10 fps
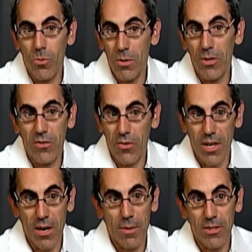pretty much
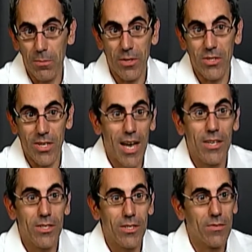forget about the
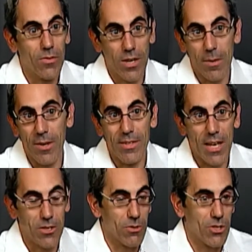BCS, forget about
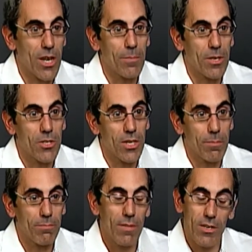national
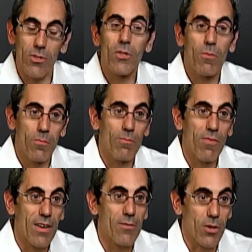championship. They can still
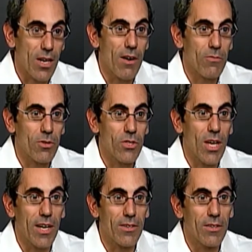fight for a conference
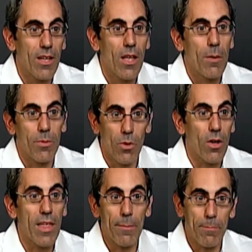title, but
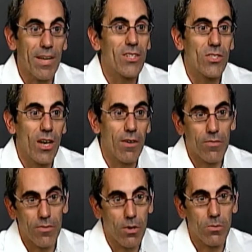all that big
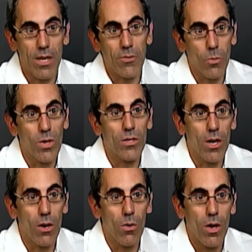stuff goes out the
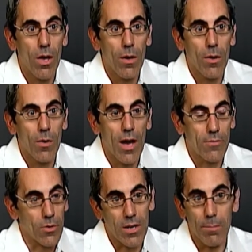window
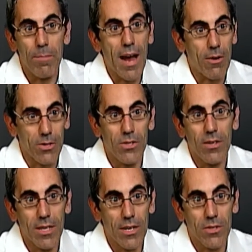after getting embarrassed
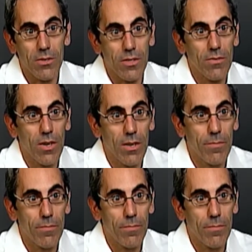on national TV.